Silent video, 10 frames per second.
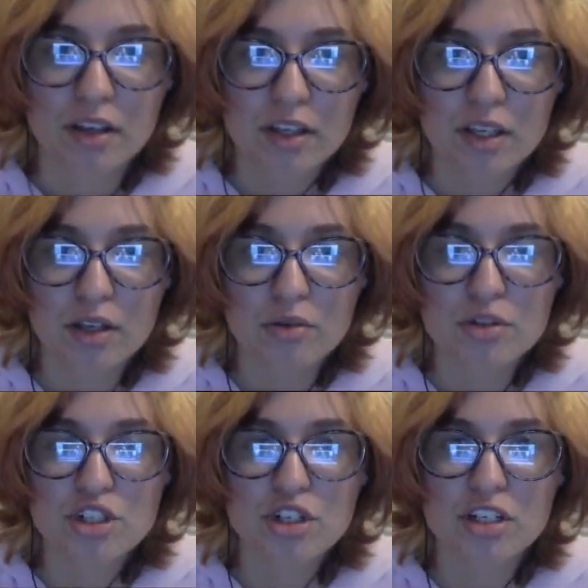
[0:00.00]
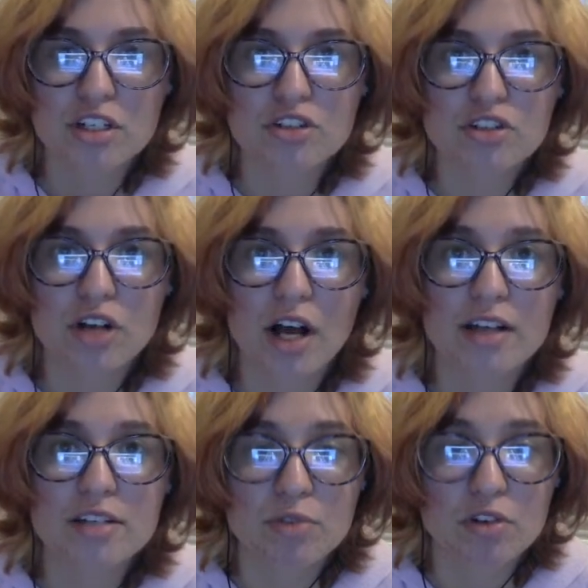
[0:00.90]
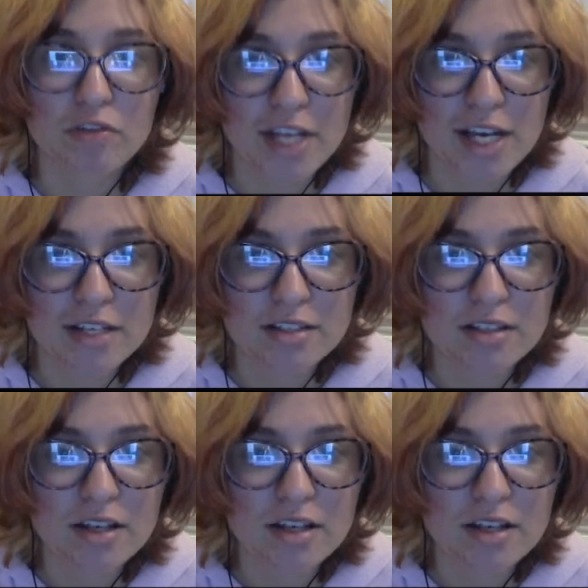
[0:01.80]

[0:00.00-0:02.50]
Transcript: You shouldn't try to move yet.